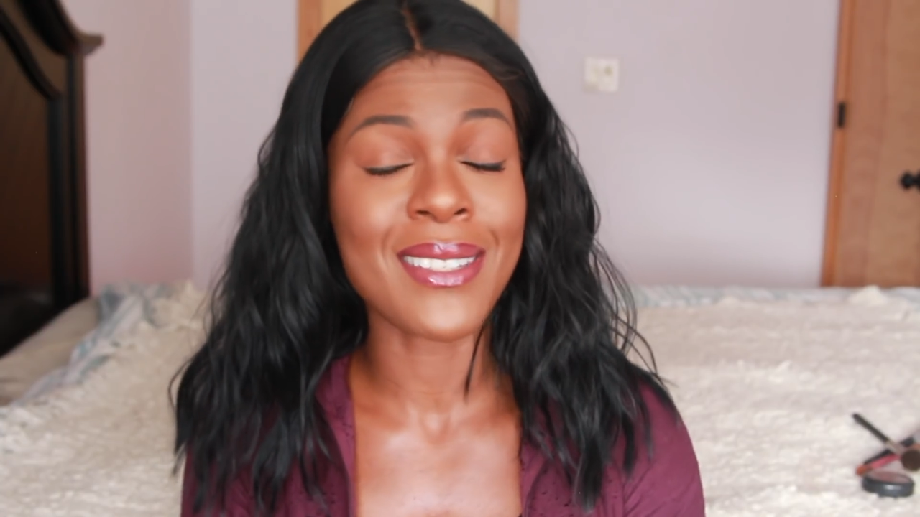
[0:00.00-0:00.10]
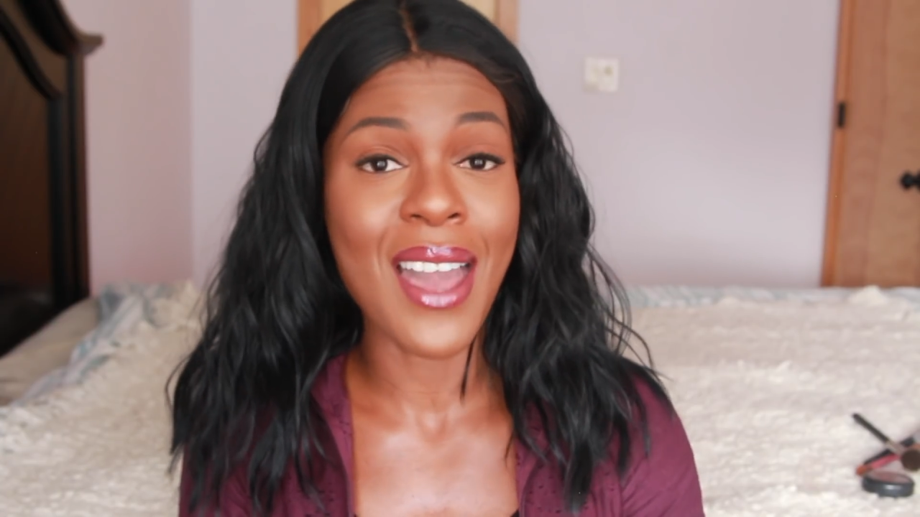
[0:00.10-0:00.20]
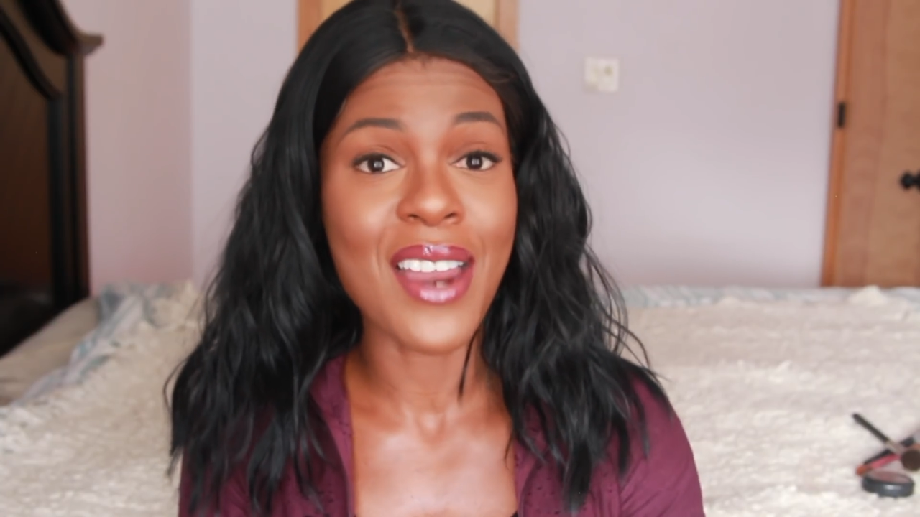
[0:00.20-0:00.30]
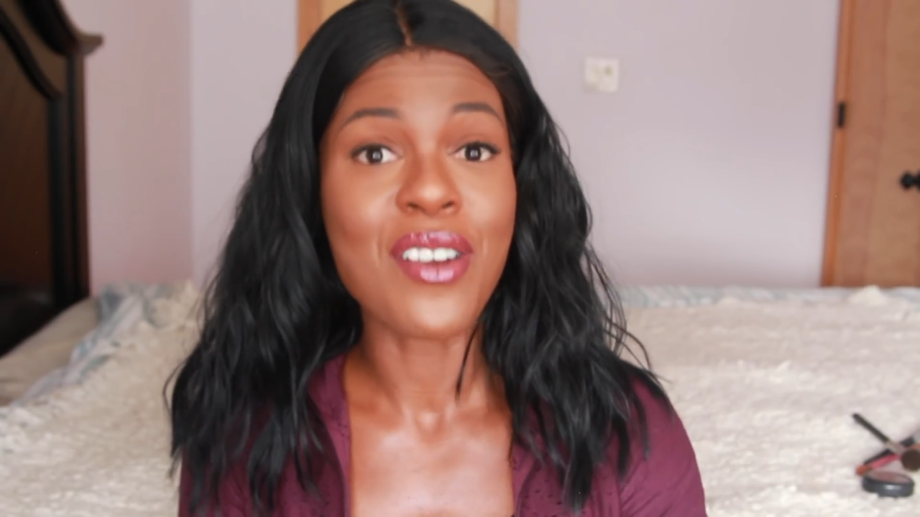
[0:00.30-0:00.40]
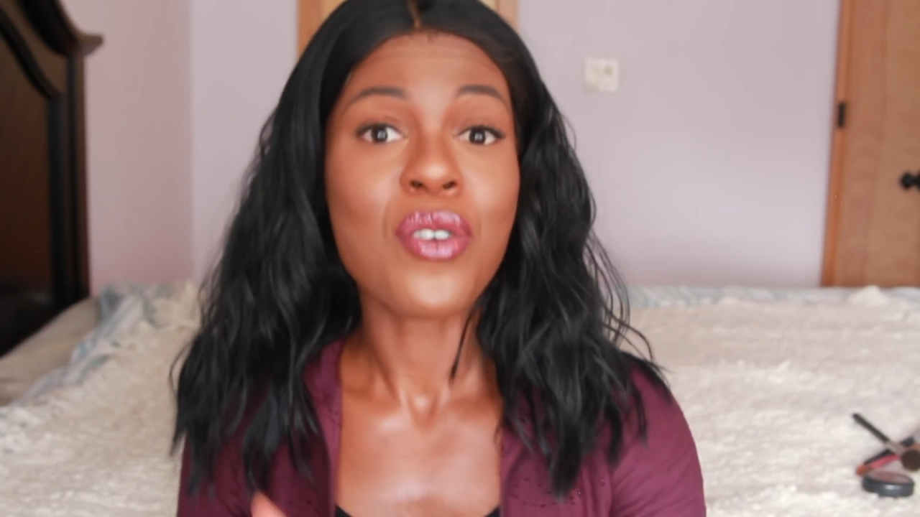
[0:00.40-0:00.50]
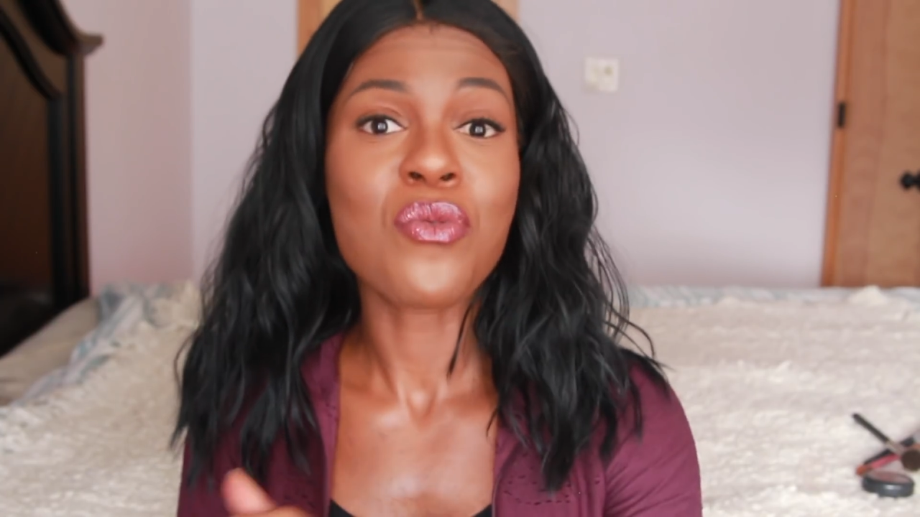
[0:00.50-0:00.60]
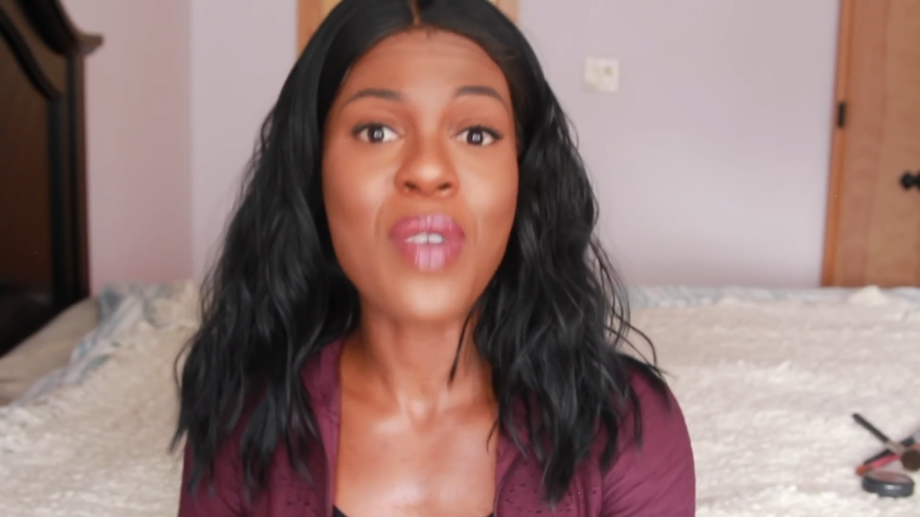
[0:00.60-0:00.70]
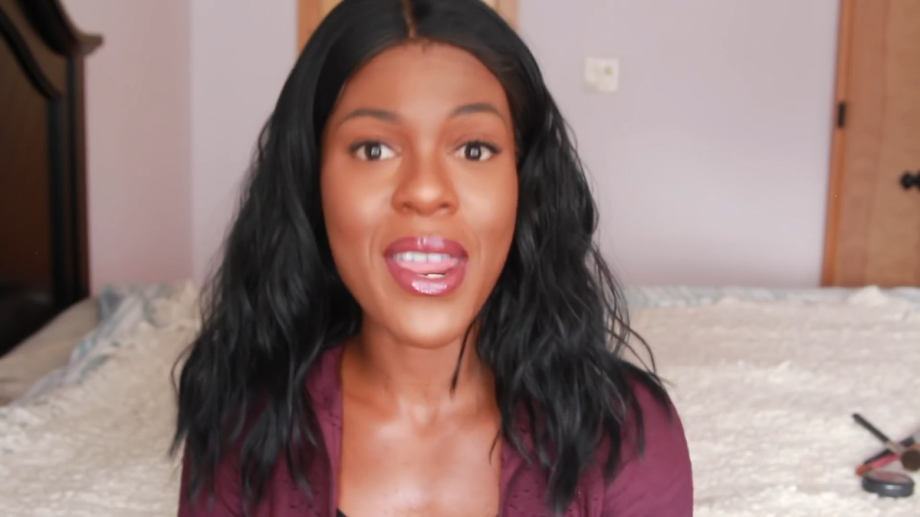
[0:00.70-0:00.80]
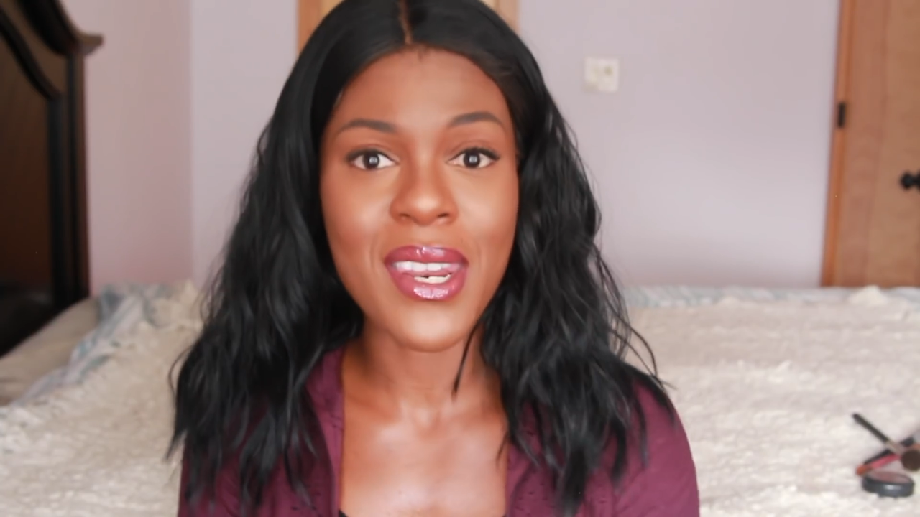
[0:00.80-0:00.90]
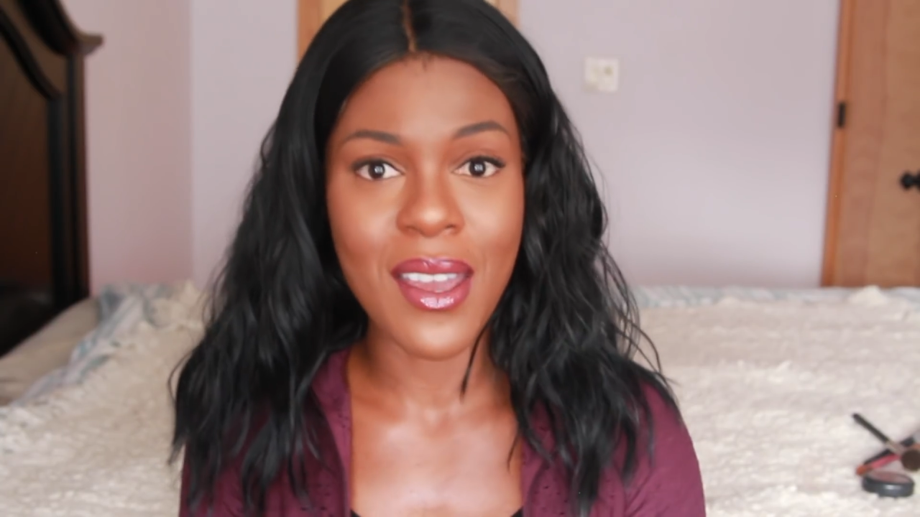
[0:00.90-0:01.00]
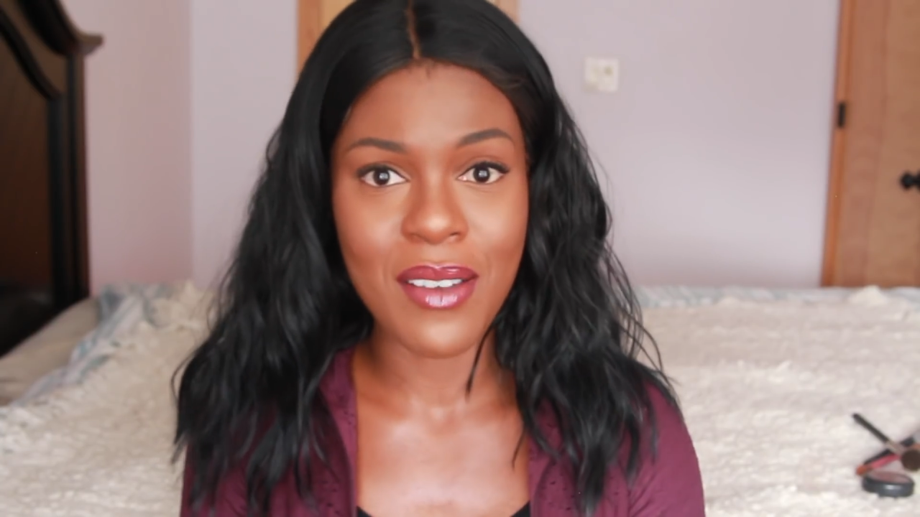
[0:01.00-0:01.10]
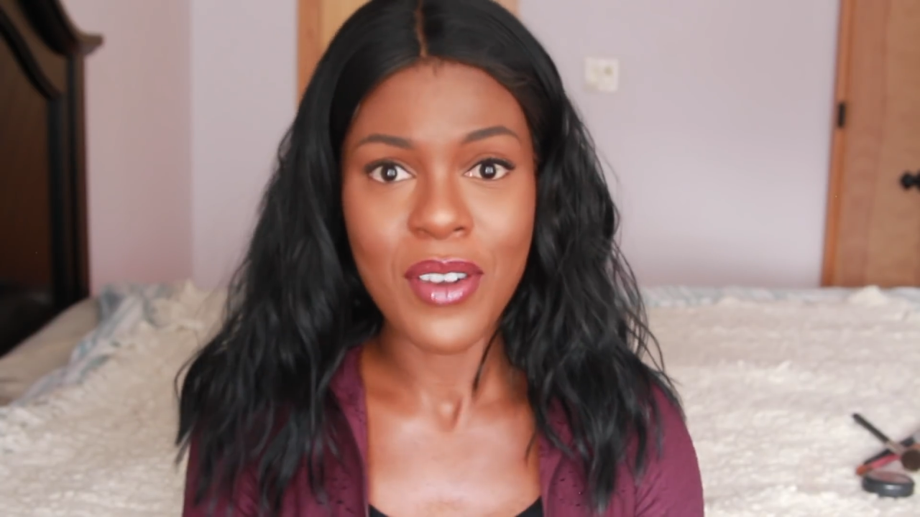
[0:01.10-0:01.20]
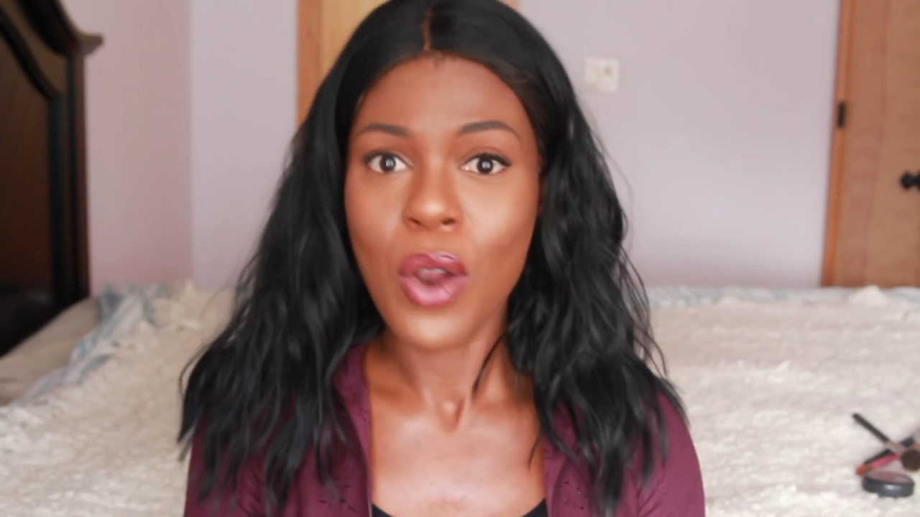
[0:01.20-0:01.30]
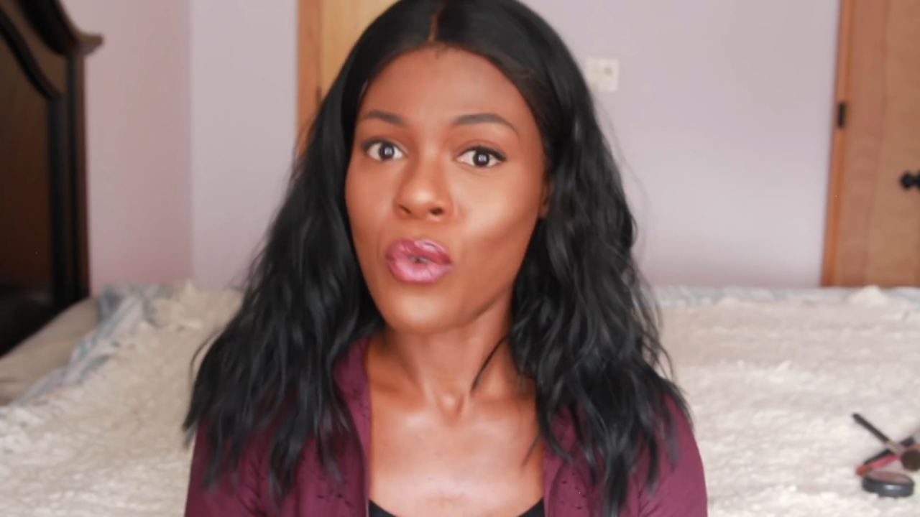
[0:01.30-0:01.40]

it's not red enough.